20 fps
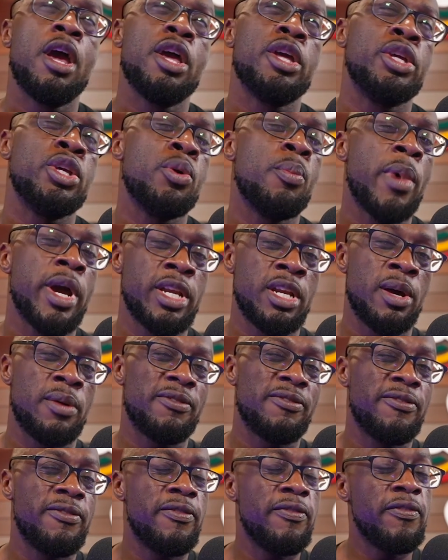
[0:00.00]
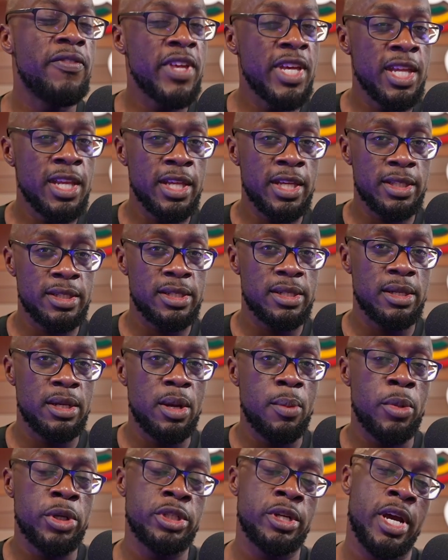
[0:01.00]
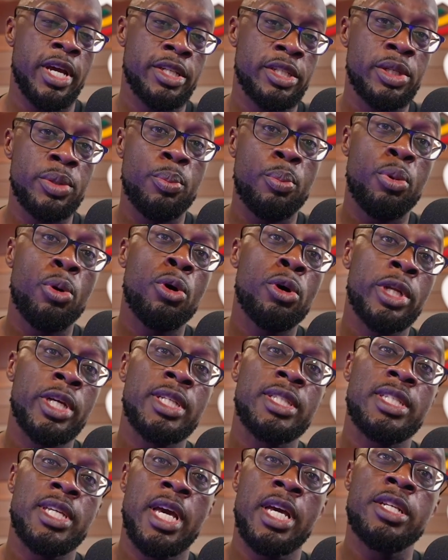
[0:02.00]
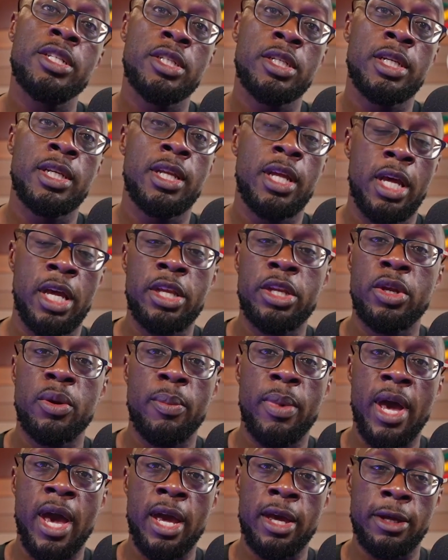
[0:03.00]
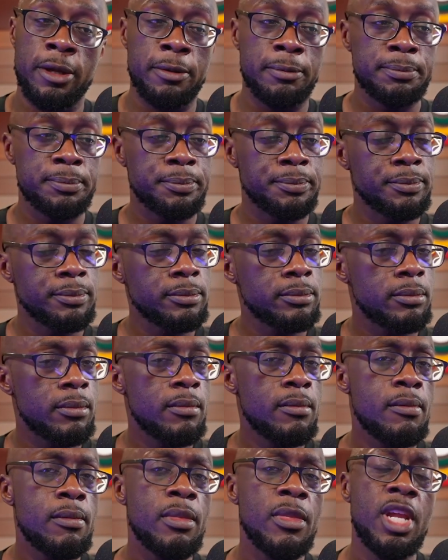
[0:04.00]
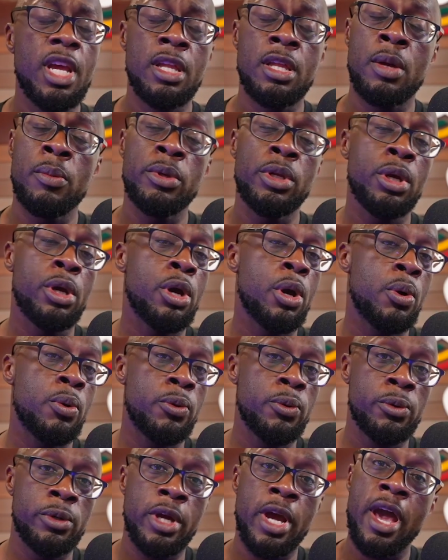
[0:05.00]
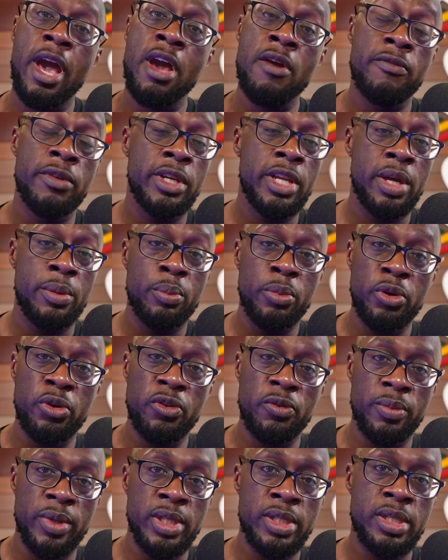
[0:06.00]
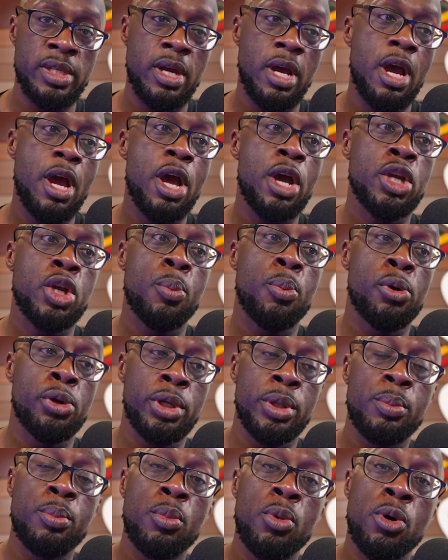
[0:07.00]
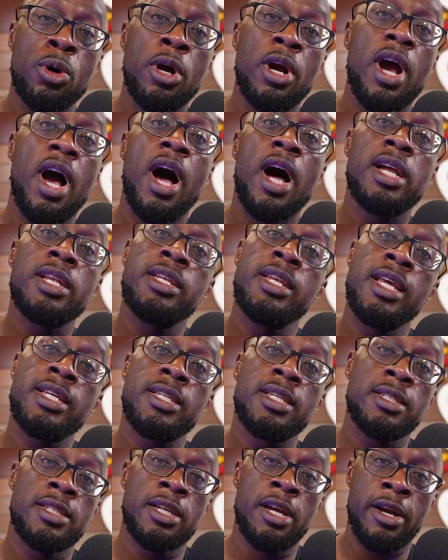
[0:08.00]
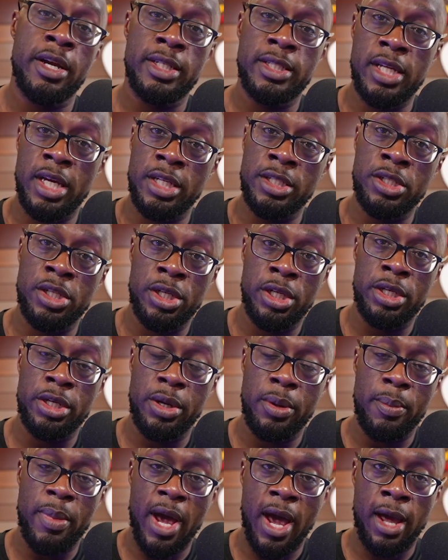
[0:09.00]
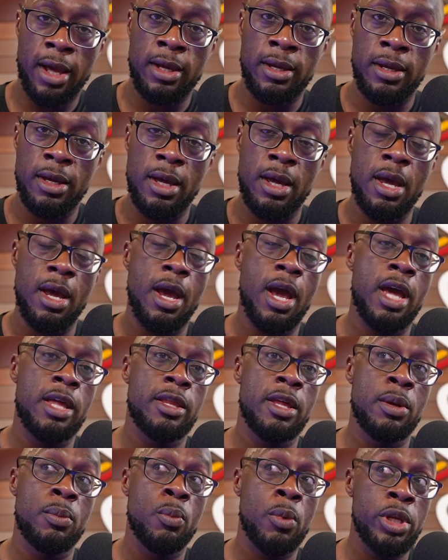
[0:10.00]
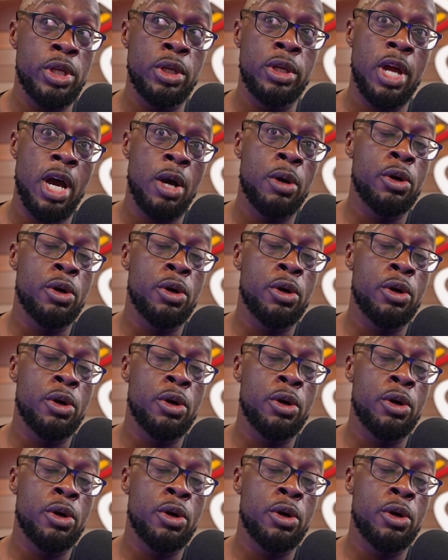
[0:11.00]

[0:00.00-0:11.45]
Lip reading: you might not feel it, but you're actually putting tension in your back. And then when you go through your everyday movements, you're putting more unnecessary tension in your back. And then when you now